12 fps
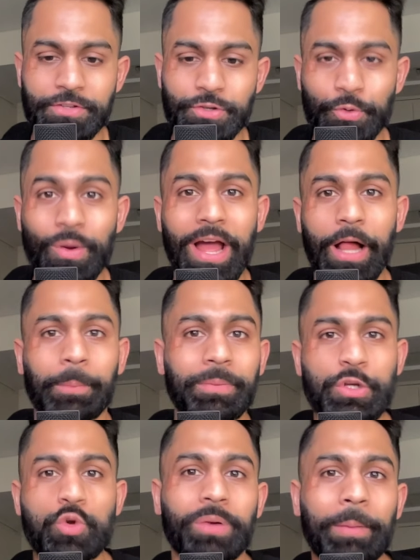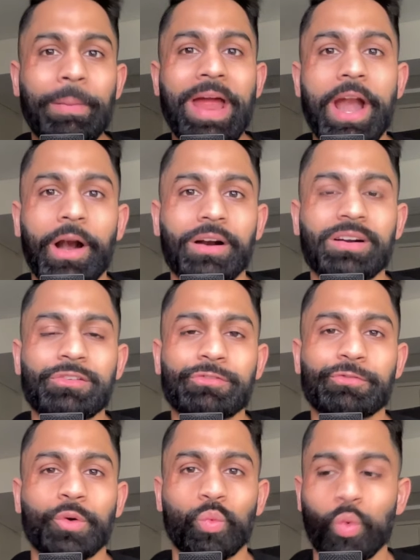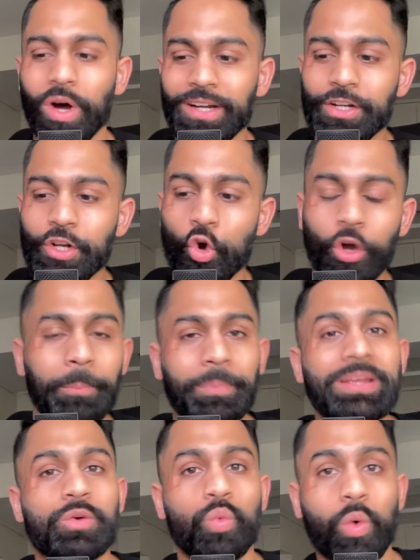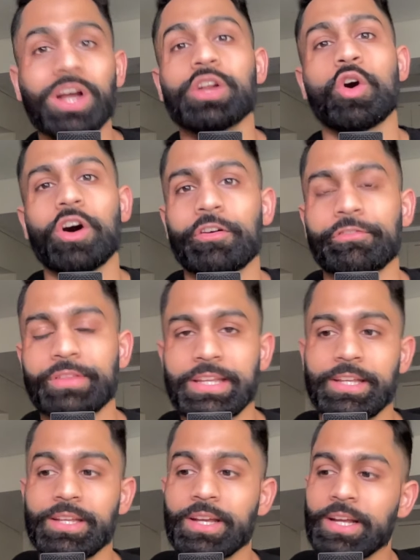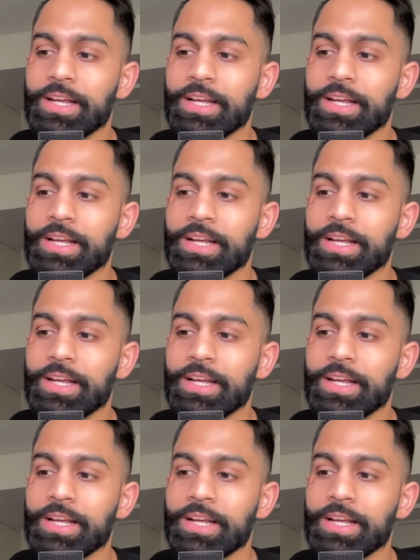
to help you prepare for what could be one of the,